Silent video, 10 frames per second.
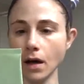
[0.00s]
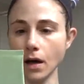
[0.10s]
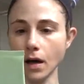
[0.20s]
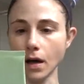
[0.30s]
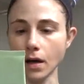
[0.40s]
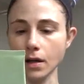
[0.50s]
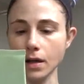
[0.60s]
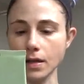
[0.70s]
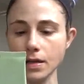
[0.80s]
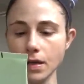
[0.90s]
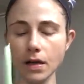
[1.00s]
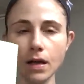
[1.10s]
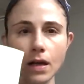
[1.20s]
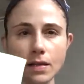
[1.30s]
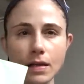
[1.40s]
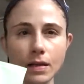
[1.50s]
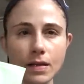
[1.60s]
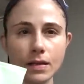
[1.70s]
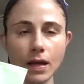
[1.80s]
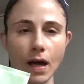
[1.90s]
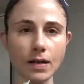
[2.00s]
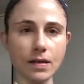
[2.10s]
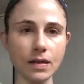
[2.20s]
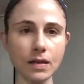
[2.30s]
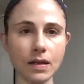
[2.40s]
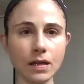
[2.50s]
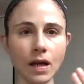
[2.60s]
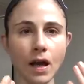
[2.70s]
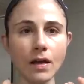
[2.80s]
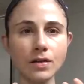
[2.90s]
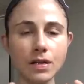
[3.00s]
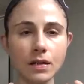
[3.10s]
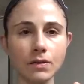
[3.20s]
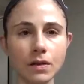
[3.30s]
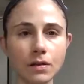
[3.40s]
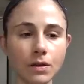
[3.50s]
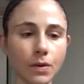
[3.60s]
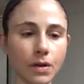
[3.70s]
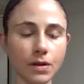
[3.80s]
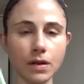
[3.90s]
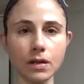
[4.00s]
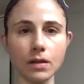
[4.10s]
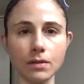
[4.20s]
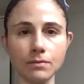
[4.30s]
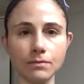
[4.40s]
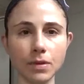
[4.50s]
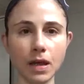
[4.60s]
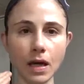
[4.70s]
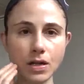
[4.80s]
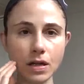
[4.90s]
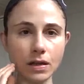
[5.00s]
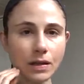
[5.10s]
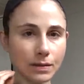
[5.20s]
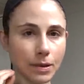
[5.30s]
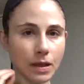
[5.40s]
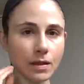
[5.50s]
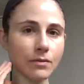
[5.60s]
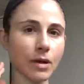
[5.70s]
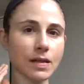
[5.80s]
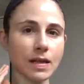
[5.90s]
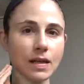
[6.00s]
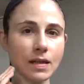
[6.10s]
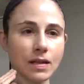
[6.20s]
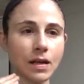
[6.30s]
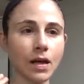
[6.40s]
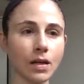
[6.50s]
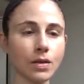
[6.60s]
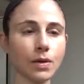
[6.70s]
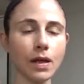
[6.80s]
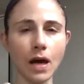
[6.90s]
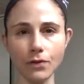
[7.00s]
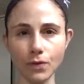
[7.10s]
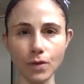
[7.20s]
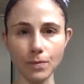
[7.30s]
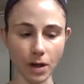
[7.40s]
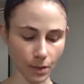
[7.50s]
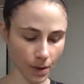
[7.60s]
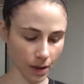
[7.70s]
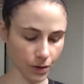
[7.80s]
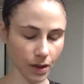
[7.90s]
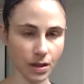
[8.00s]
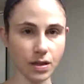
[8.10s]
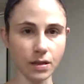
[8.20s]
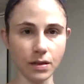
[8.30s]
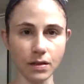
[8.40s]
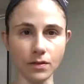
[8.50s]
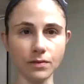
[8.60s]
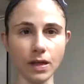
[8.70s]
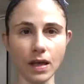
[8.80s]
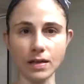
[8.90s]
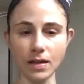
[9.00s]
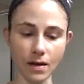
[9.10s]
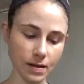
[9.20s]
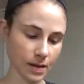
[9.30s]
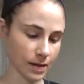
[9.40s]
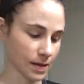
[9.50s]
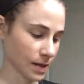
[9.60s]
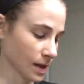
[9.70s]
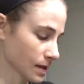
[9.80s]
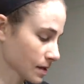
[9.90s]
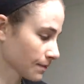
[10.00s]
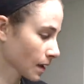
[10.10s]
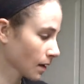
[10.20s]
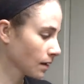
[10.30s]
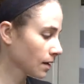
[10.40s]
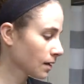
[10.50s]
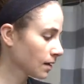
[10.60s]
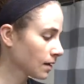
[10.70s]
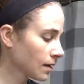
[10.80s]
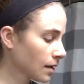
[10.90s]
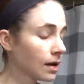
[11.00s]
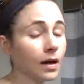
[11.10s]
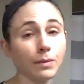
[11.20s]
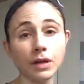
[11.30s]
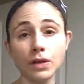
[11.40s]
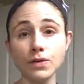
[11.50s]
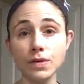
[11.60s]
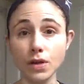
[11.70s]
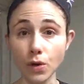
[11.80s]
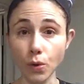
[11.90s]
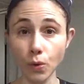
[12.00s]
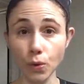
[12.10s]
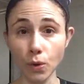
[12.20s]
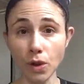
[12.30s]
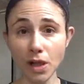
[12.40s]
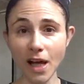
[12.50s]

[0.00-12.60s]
uh, cleanser. It has salicylic acid in it. That's just going to lower the pH a little bit of my skin to allow for better penetration of the antioxidants in this. I'm going to use Cool